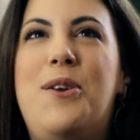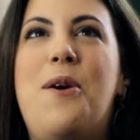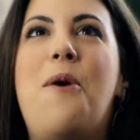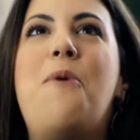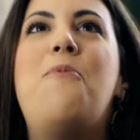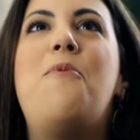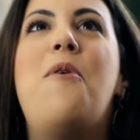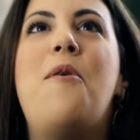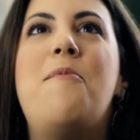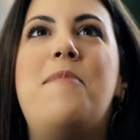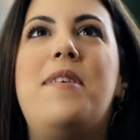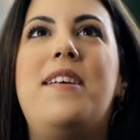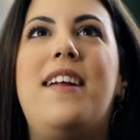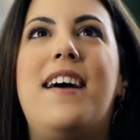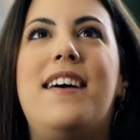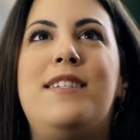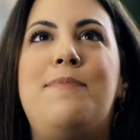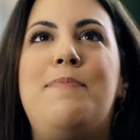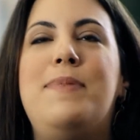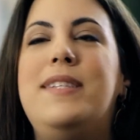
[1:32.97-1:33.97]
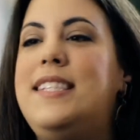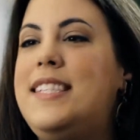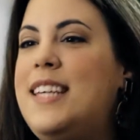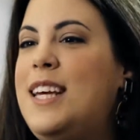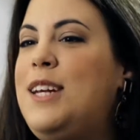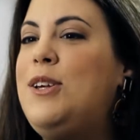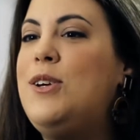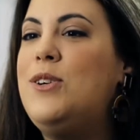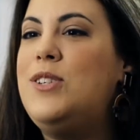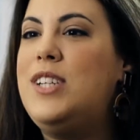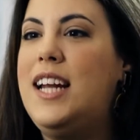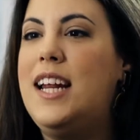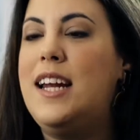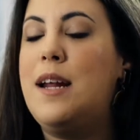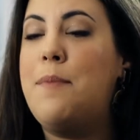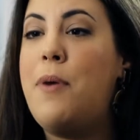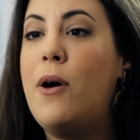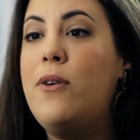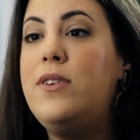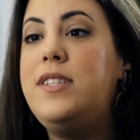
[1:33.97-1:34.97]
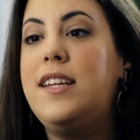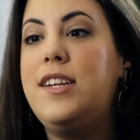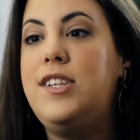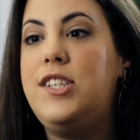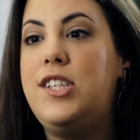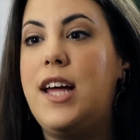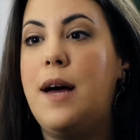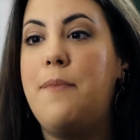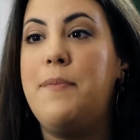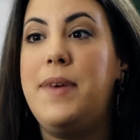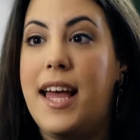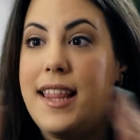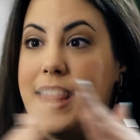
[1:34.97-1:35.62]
no woman has been seen usually in a postage stamp,